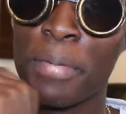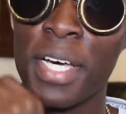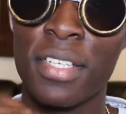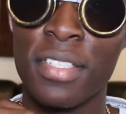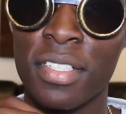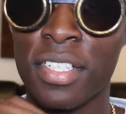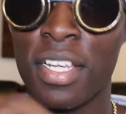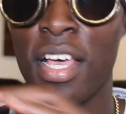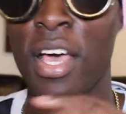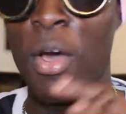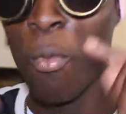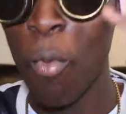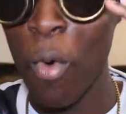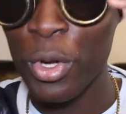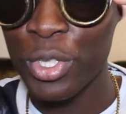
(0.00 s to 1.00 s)
person,
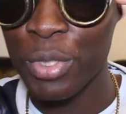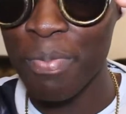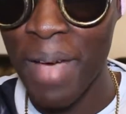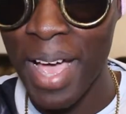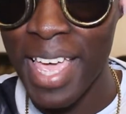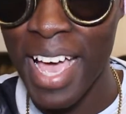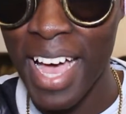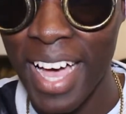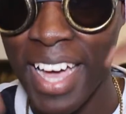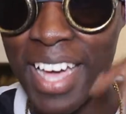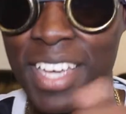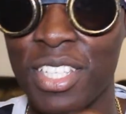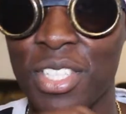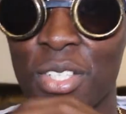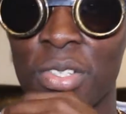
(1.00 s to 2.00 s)
watch my
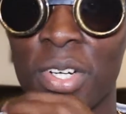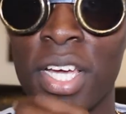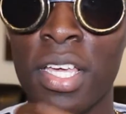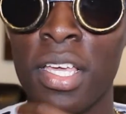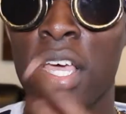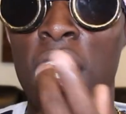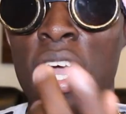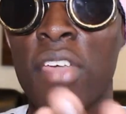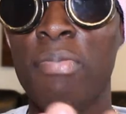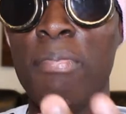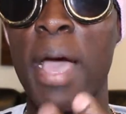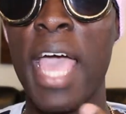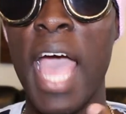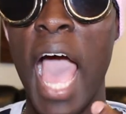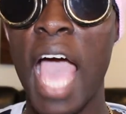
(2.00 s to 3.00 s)
eyes, alright? If
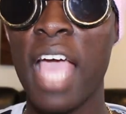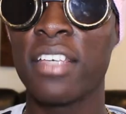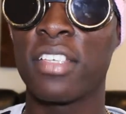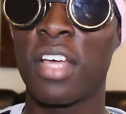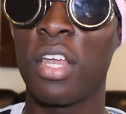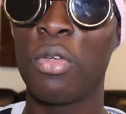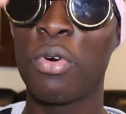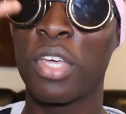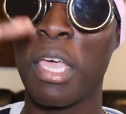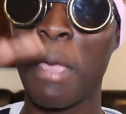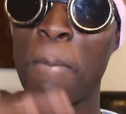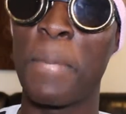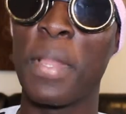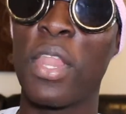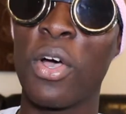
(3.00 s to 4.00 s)
my eyes are
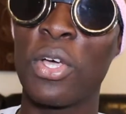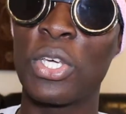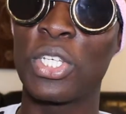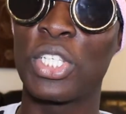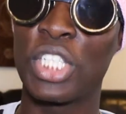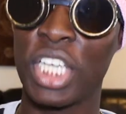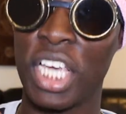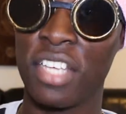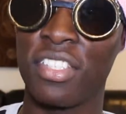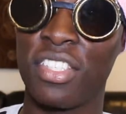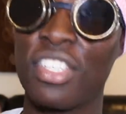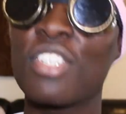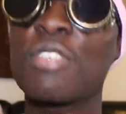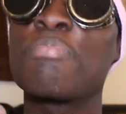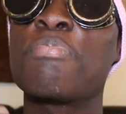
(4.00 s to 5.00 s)
looking below your
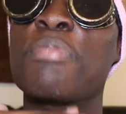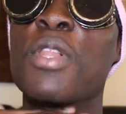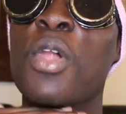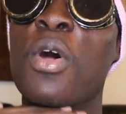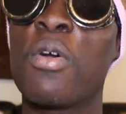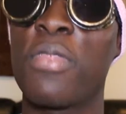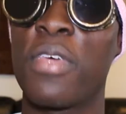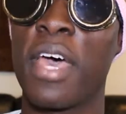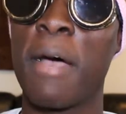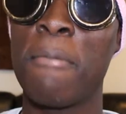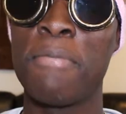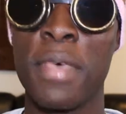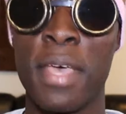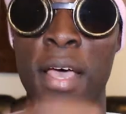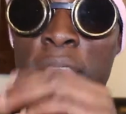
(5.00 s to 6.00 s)
chest, just below
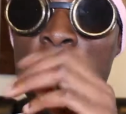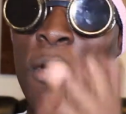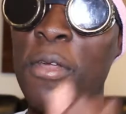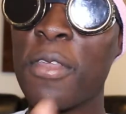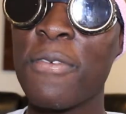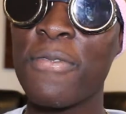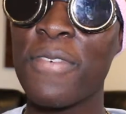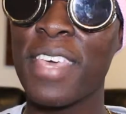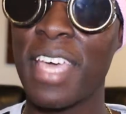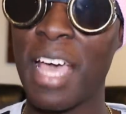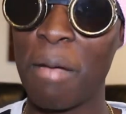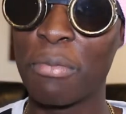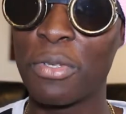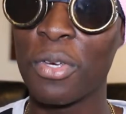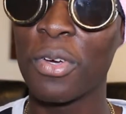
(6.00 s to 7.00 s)
there, the only thing
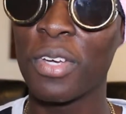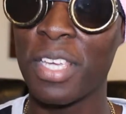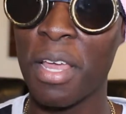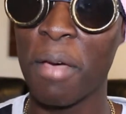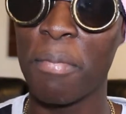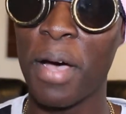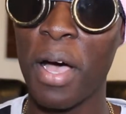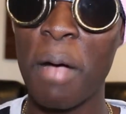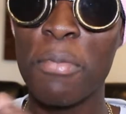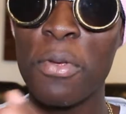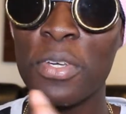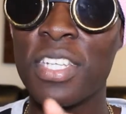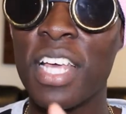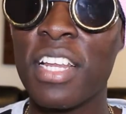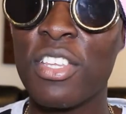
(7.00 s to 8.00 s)
I'm talking about, I'm
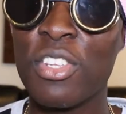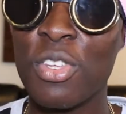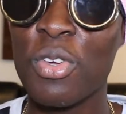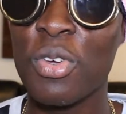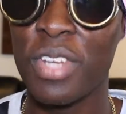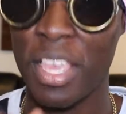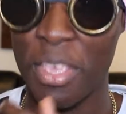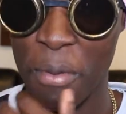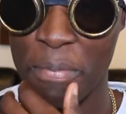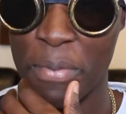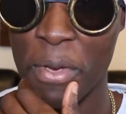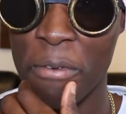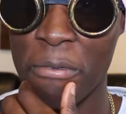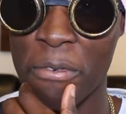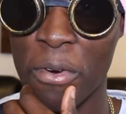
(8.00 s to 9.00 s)
not telling you that you're
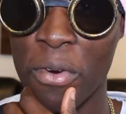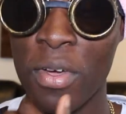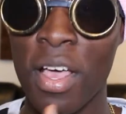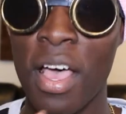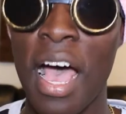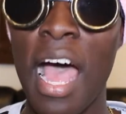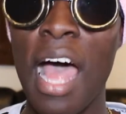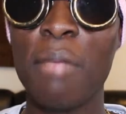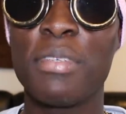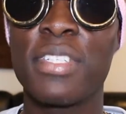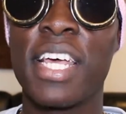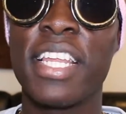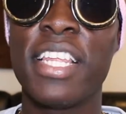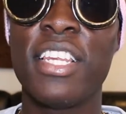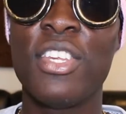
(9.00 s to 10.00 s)
beautiful, I'm
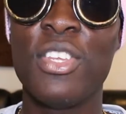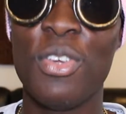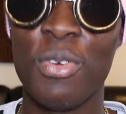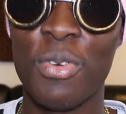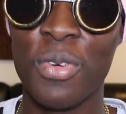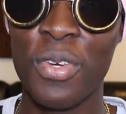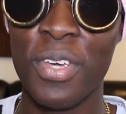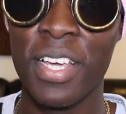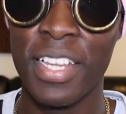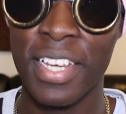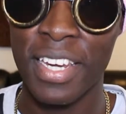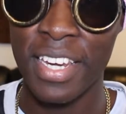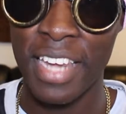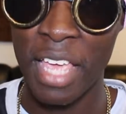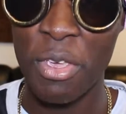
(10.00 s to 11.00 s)
telling you
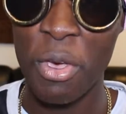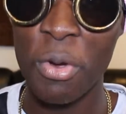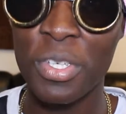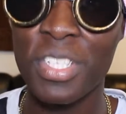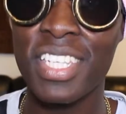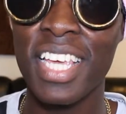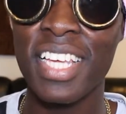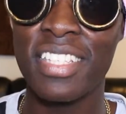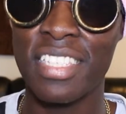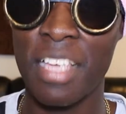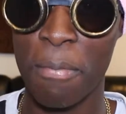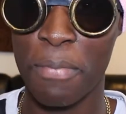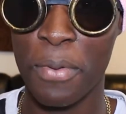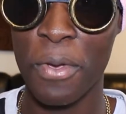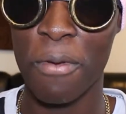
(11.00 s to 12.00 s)
that your tits
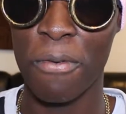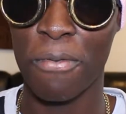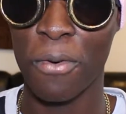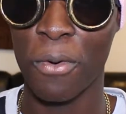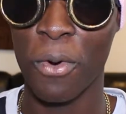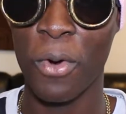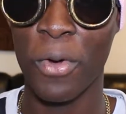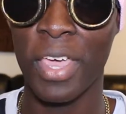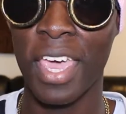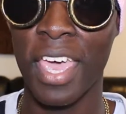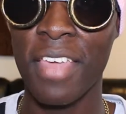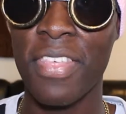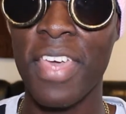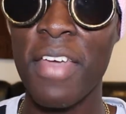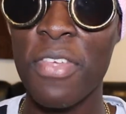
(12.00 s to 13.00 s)
are beautiful,
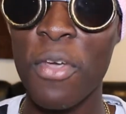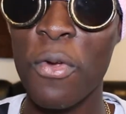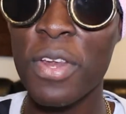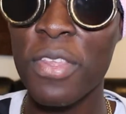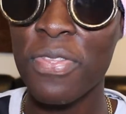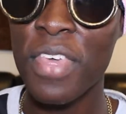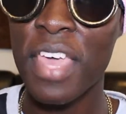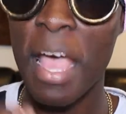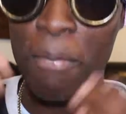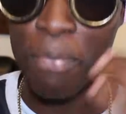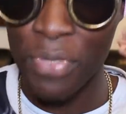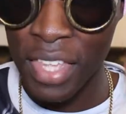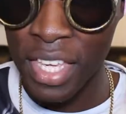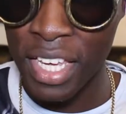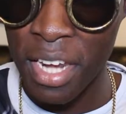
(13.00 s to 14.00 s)
okay? They're the only thing
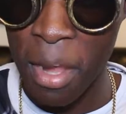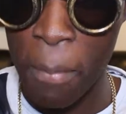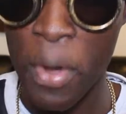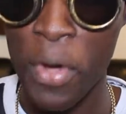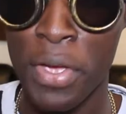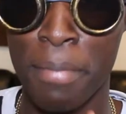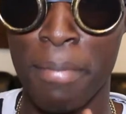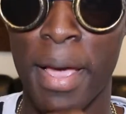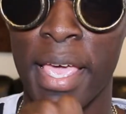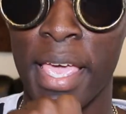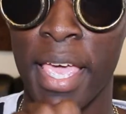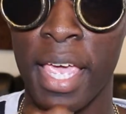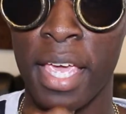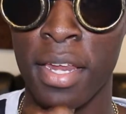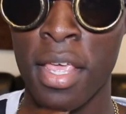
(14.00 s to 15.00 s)
I'm thinking about in my
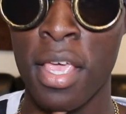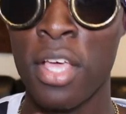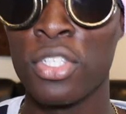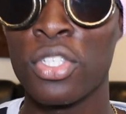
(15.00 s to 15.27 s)
head.